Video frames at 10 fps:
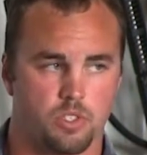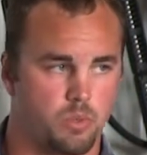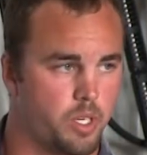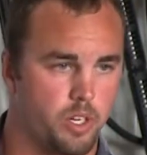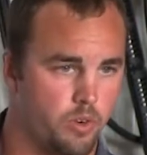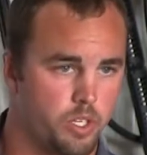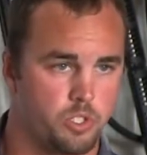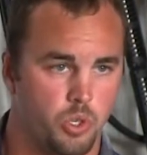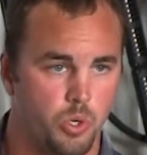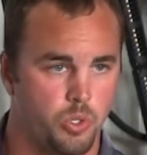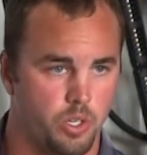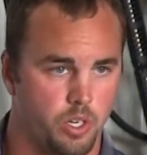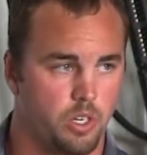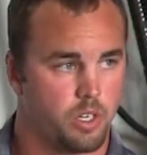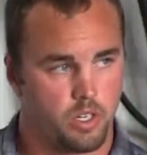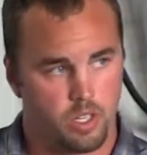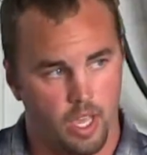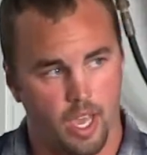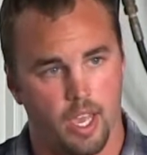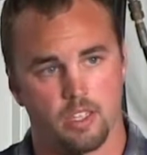3 degrees cooler
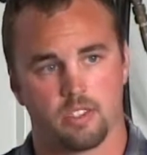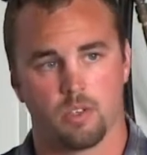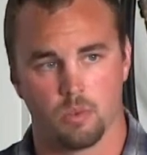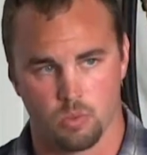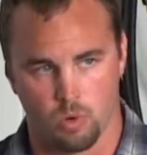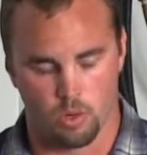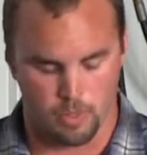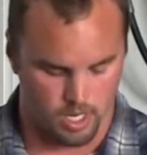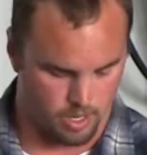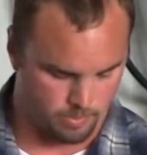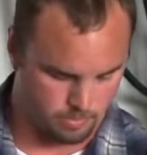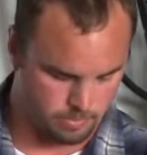as it was warming up.